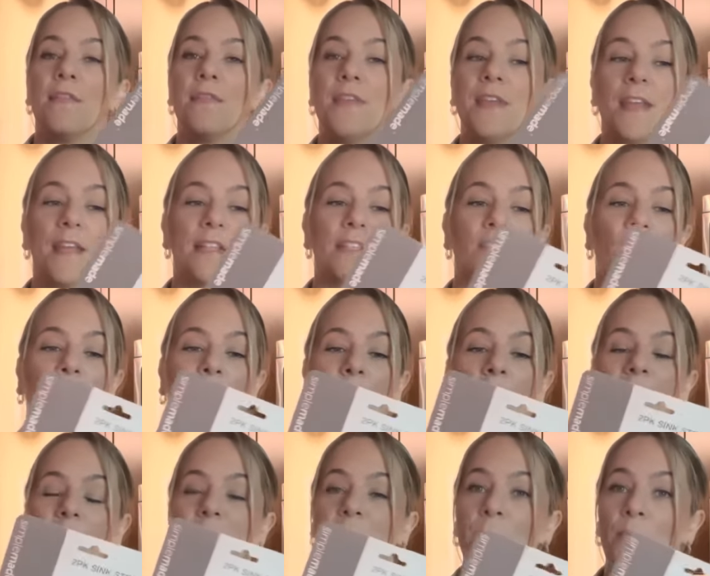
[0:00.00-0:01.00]
These are
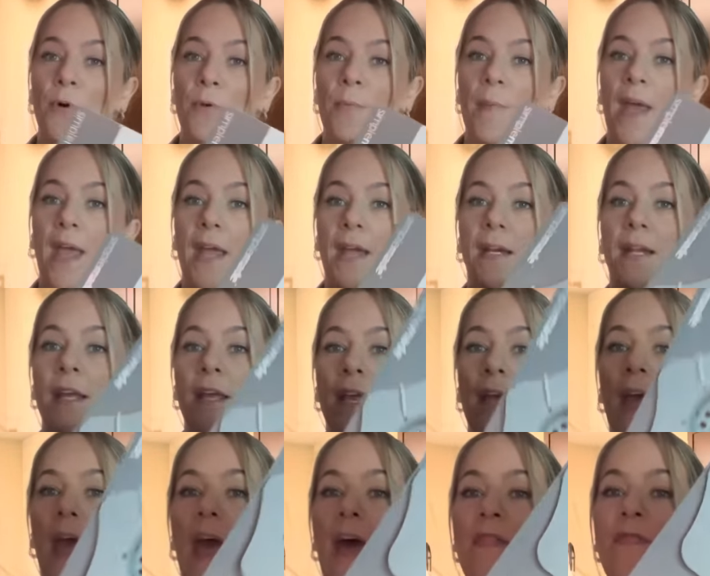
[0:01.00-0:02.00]
by Simple Made.
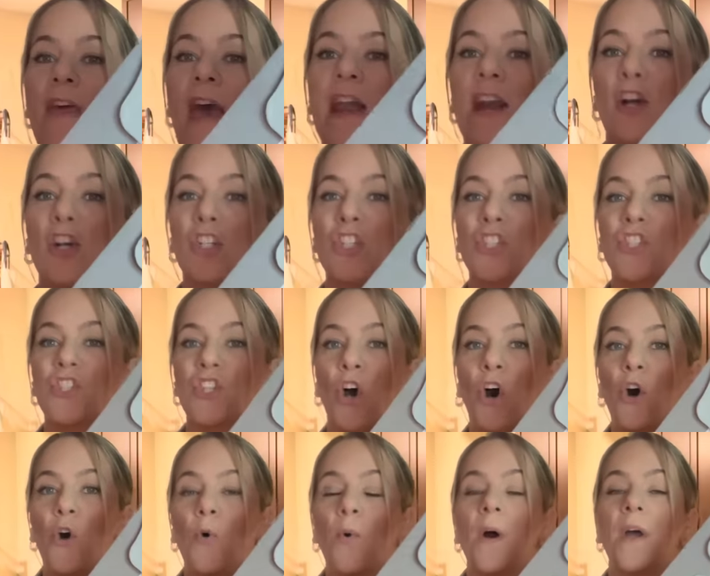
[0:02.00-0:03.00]
And they are
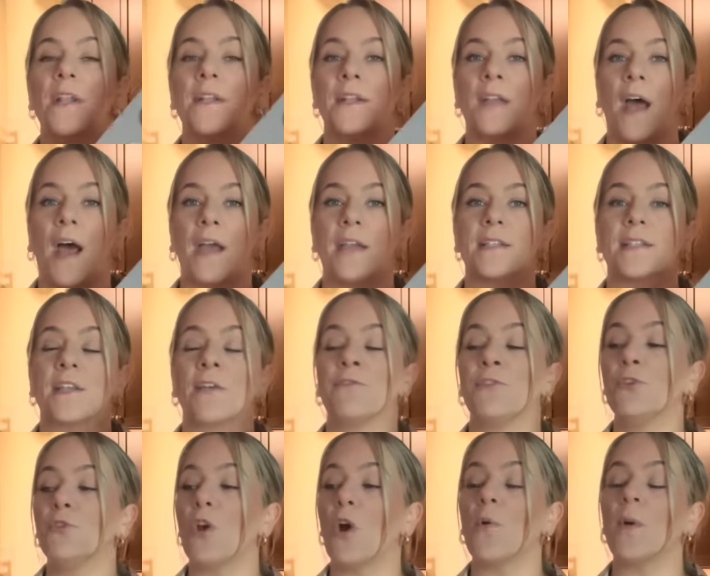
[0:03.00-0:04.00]
so nice. If
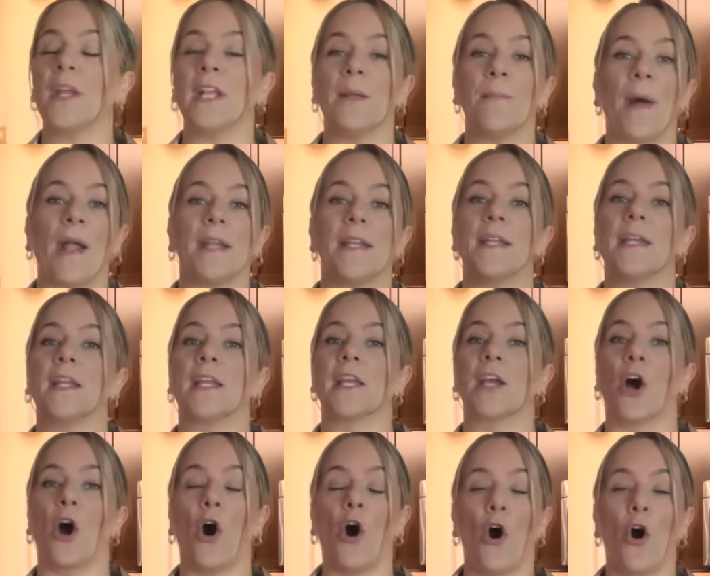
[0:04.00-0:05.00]
you know anybody getting
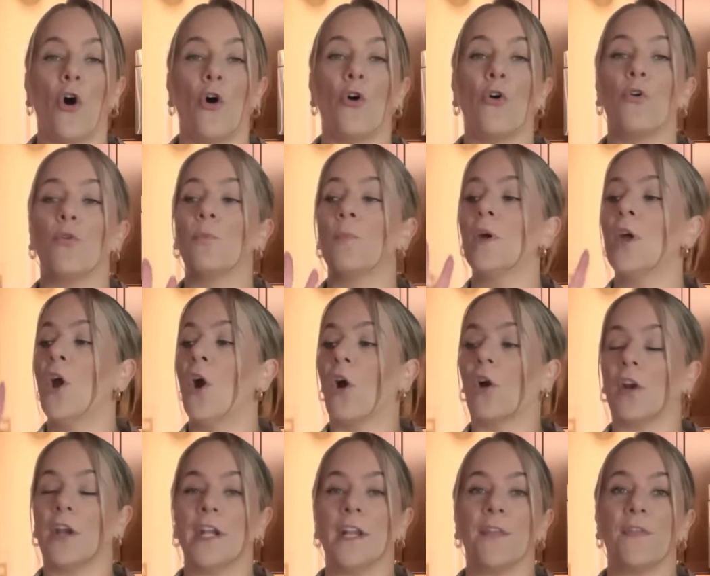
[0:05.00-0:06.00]
a home
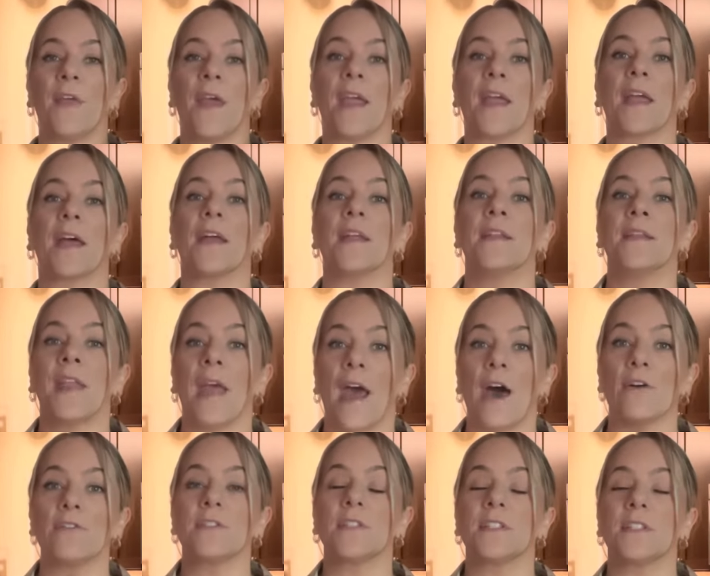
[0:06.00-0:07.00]
or anything,
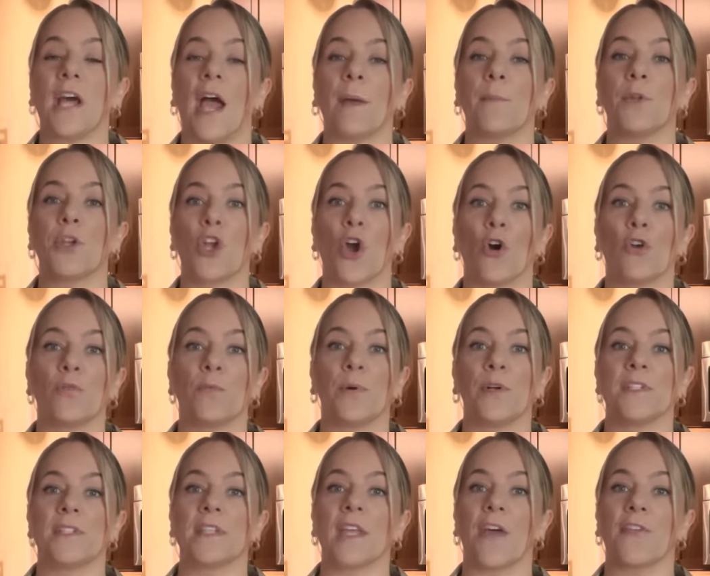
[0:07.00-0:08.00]
now's the time to go to
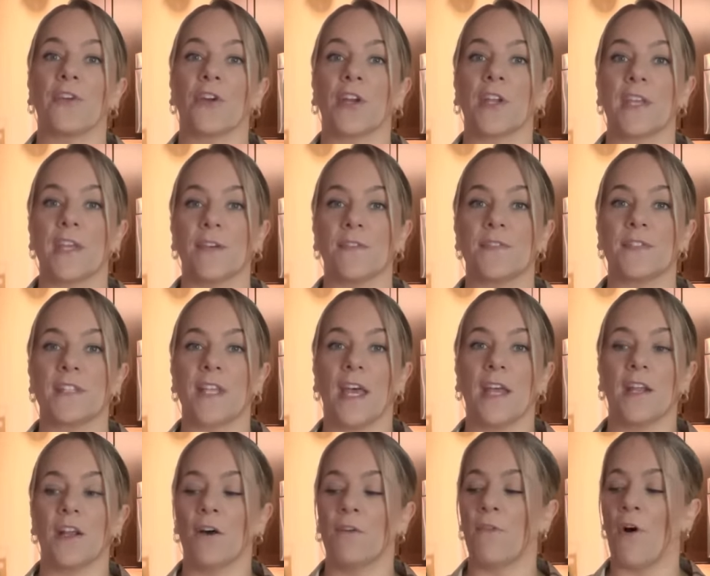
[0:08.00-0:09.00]
put together a gift
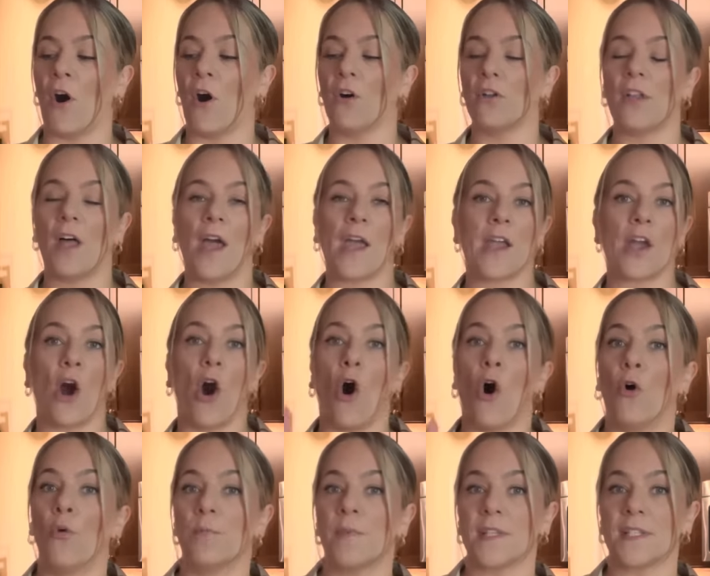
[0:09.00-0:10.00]
set of all like
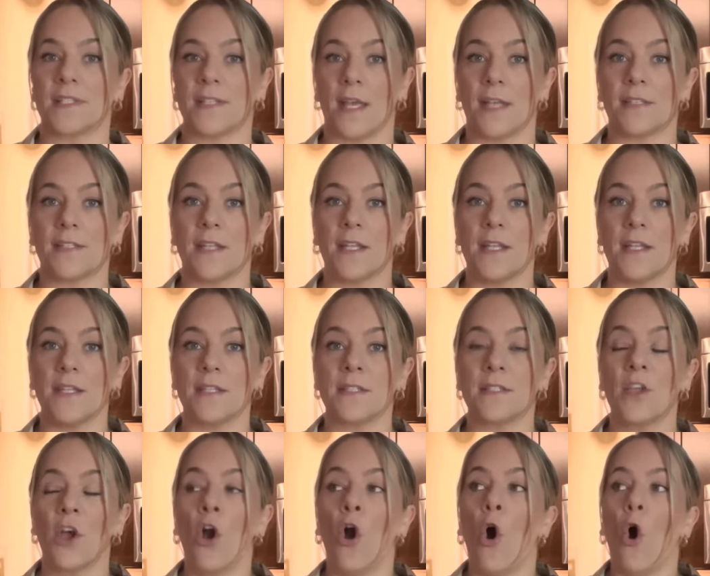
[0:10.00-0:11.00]
home necessities.
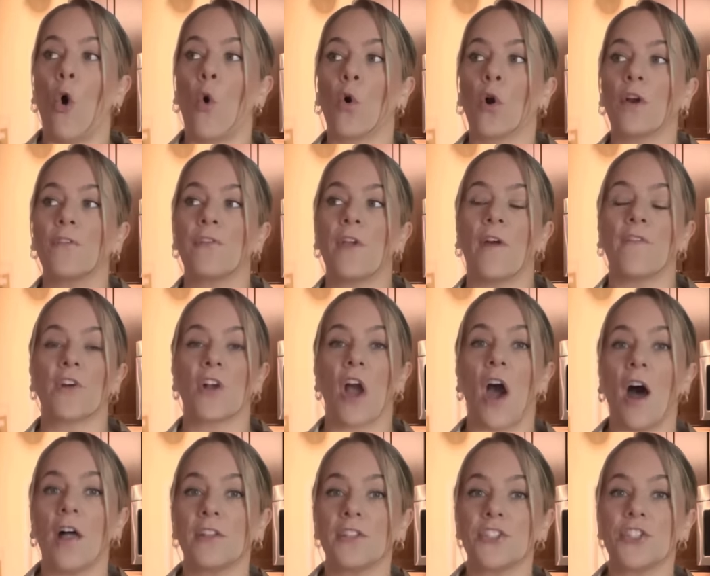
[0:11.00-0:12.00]
Or if you have a
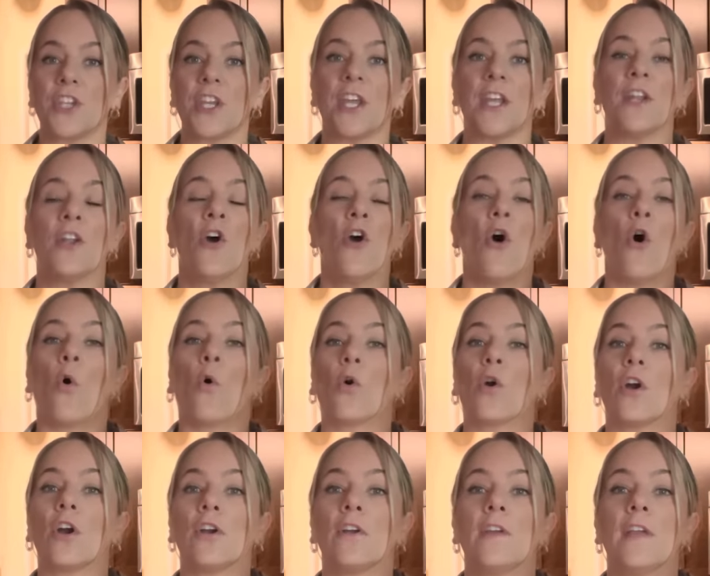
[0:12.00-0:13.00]
college kid
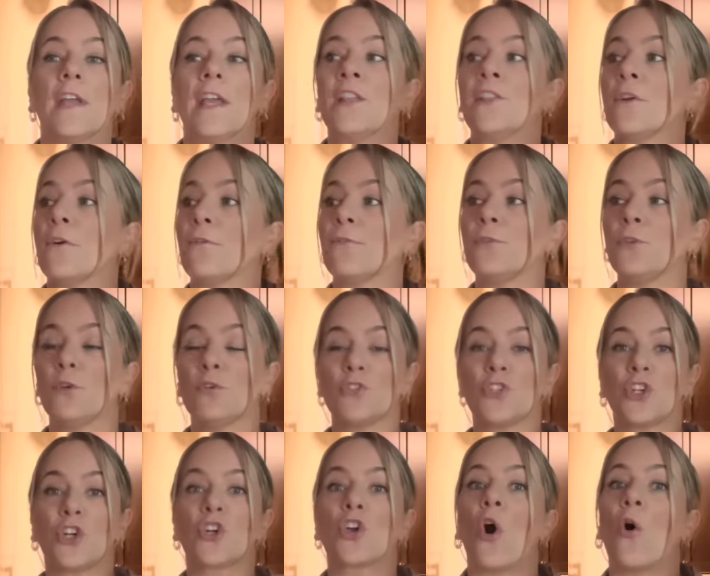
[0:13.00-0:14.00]
or in the
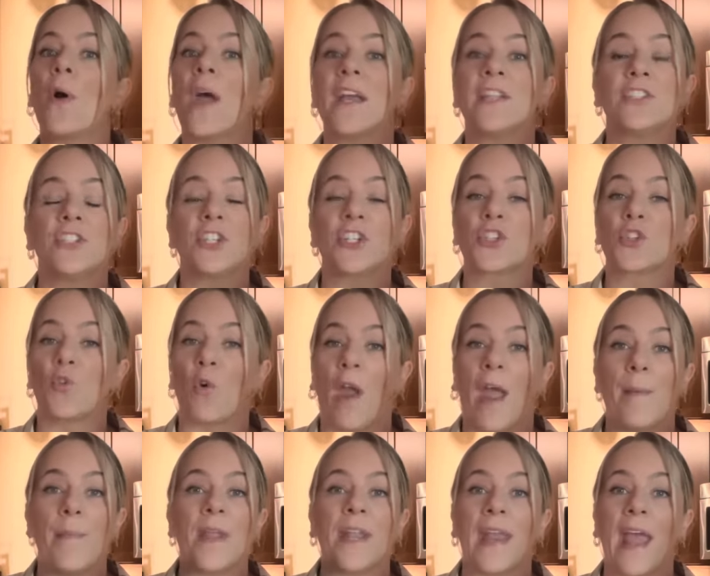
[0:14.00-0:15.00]
future, go ahead and just
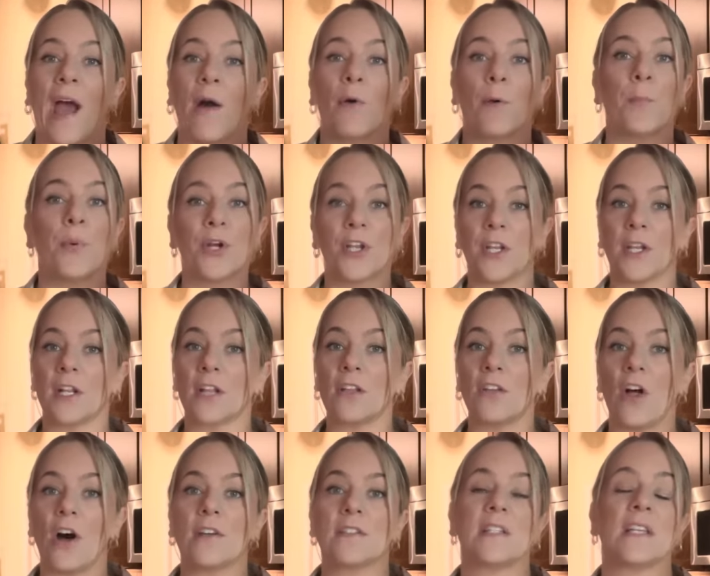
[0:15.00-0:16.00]
grab it now and put it in a
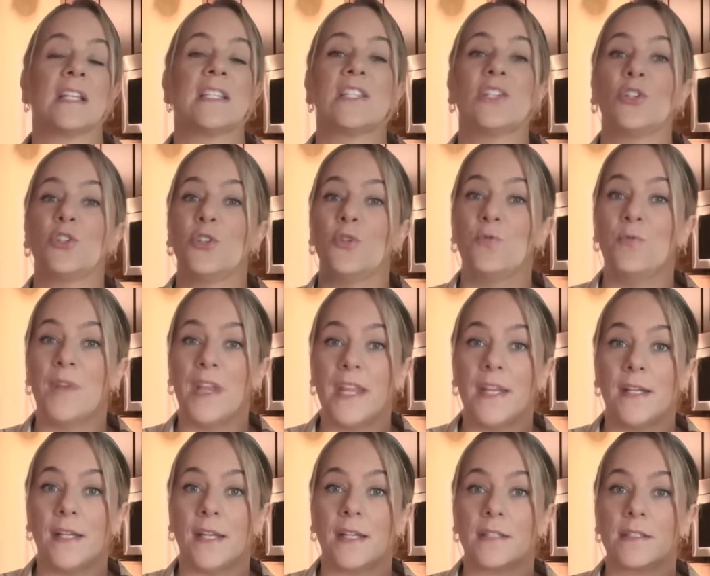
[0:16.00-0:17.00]
closet until you
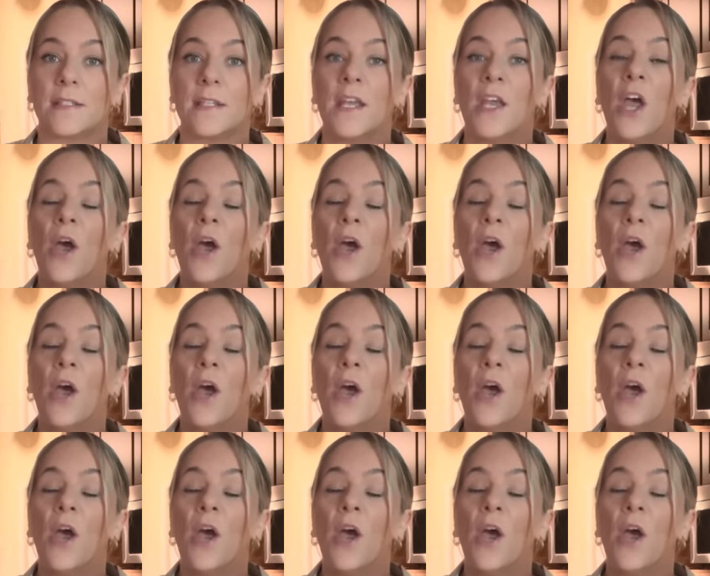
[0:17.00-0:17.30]
need it.